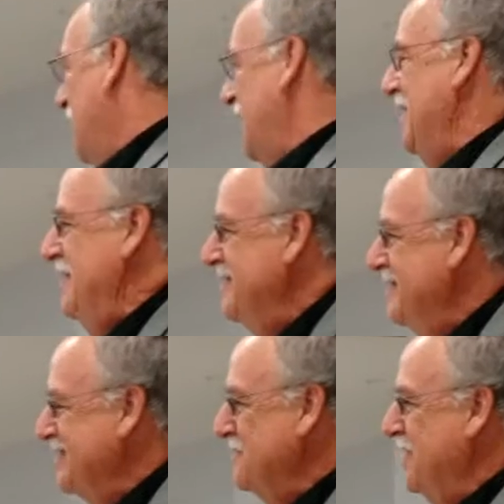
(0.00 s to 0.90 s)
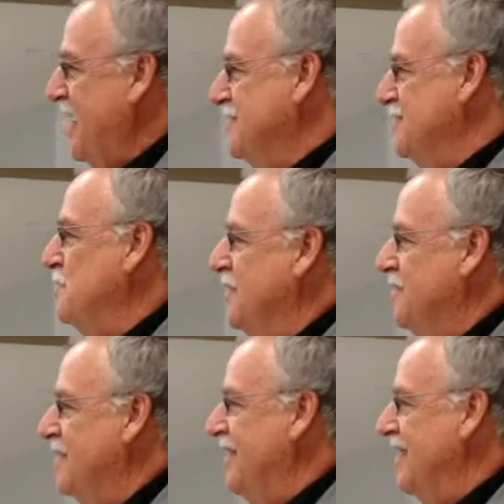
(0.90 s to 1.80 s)
So it adds up pretty
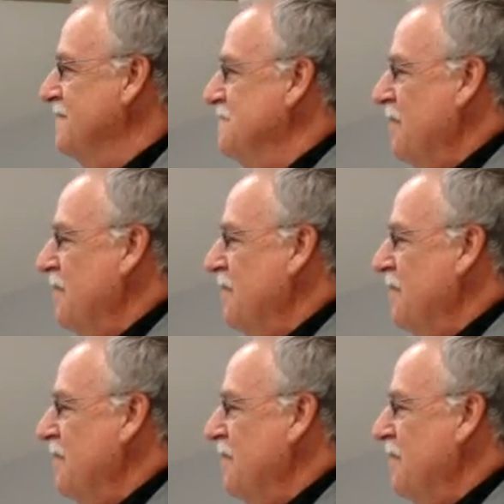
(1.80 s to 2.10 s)
quick.